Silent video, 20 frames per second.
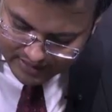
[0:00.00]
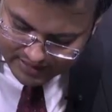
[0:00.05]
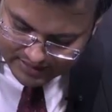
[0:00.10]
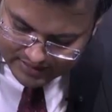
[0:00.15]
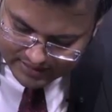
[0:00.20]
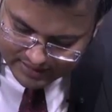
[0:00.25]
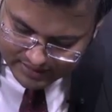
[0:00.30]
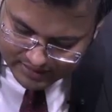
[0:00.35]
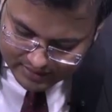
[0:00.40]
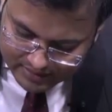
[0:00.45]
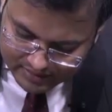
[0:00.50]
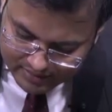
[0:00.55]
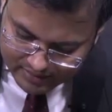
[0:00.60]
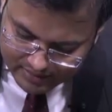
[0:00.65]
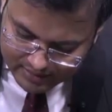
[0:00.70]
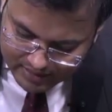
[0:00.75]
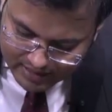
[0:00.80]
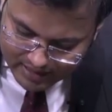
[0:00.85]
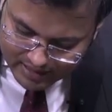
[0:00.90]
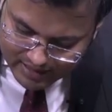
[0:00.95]
It's the
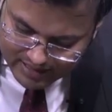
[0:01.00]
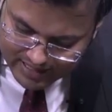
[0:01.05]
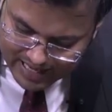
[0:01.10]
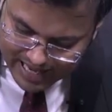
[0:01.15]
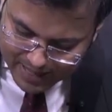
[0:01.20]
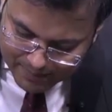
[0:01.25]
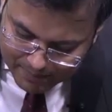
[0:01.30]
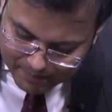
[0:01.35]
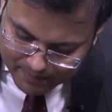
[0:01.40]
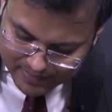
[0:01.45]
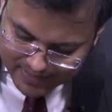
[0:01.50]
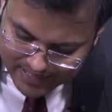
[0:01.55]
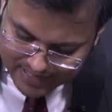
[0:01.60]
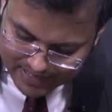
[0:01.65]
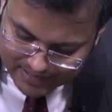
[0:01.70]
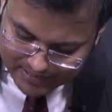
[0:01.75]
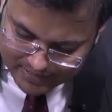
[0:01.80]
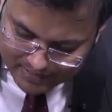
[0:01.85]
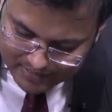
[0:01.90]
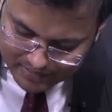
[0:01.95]

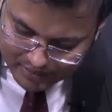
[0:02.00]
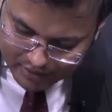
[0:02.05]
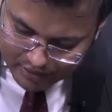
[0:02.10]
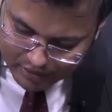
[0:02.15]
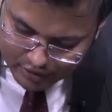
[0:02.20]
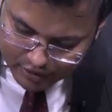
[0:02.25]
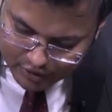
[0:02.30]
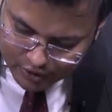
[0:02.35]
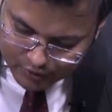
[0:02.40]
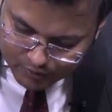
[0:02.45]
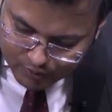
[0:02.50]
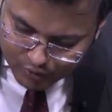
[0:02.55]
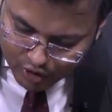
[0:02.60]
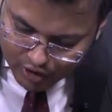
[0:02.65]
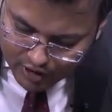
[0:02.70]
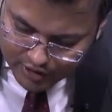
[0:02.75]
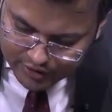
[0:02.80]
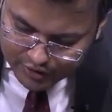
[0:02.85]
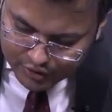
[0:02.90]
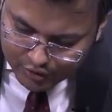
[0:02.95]
Ramplace
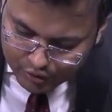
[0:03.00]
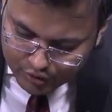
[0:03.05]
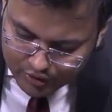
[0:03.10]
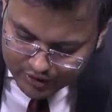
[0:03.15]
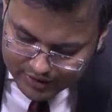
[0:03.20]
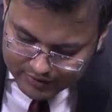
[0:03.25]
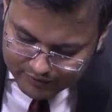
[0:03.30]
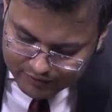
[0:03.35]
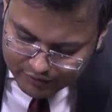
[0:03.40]
sponge holding